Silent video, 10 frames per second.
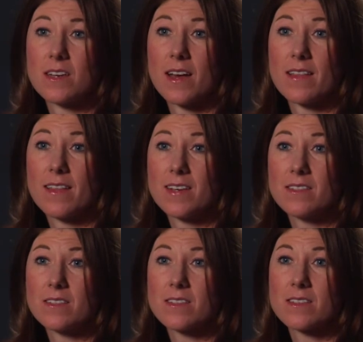
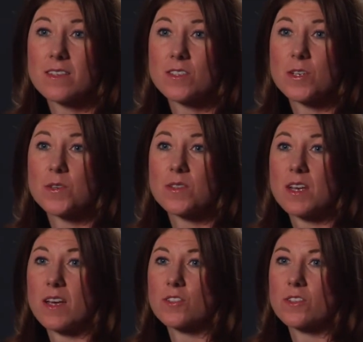guidelines, so the
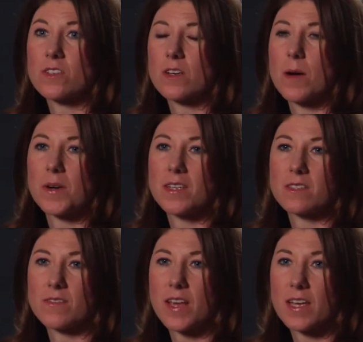National
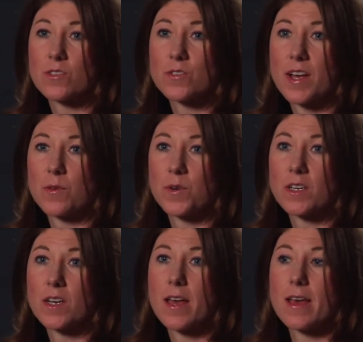Comprehensive Cancer
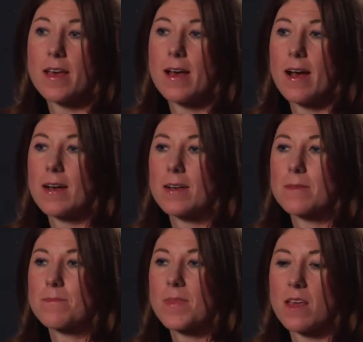Network.
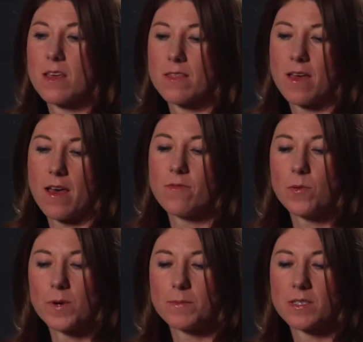They have
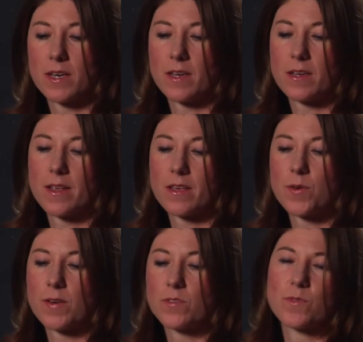a website.
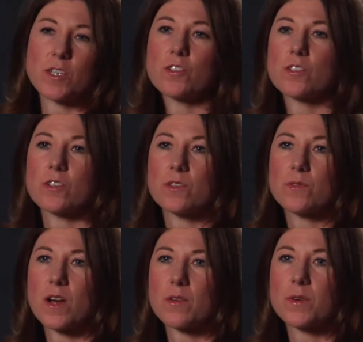You have to register
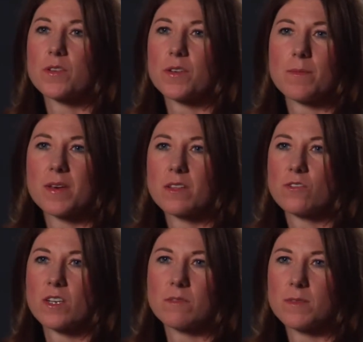with your email
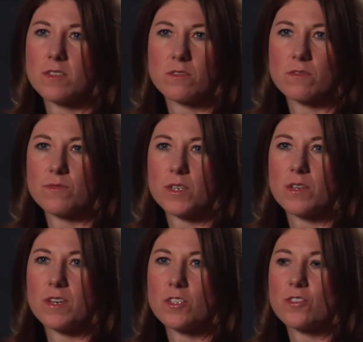address, but it's free
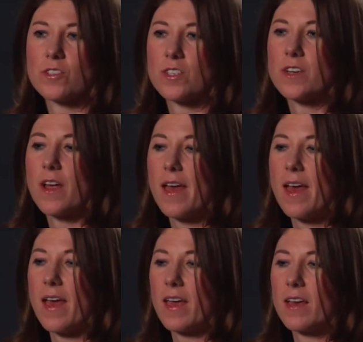to register.
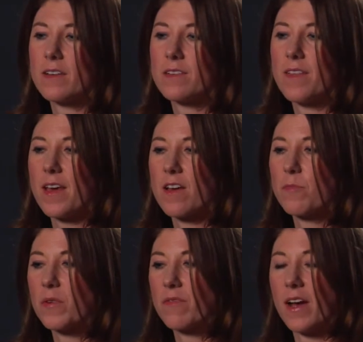And they
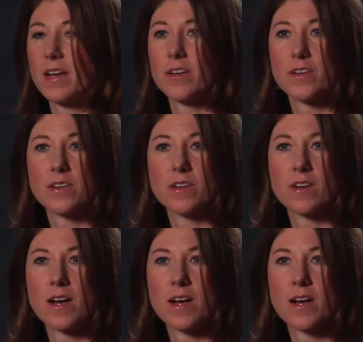have provider